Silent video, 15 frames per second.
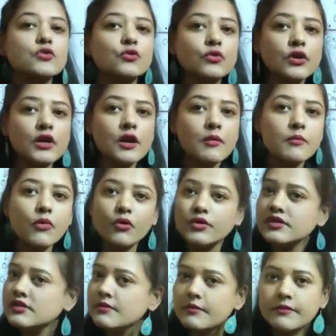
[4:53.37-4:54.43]
22
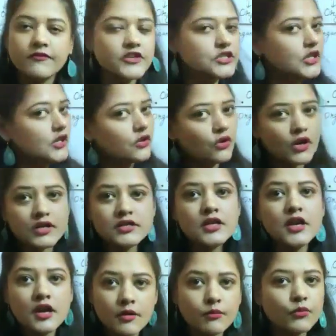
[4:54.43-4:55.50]
bones which
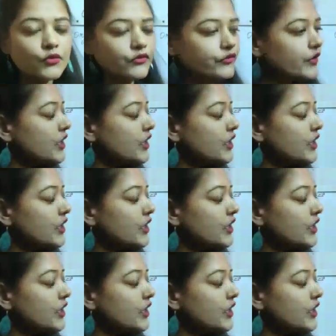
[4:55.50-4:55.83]
cannot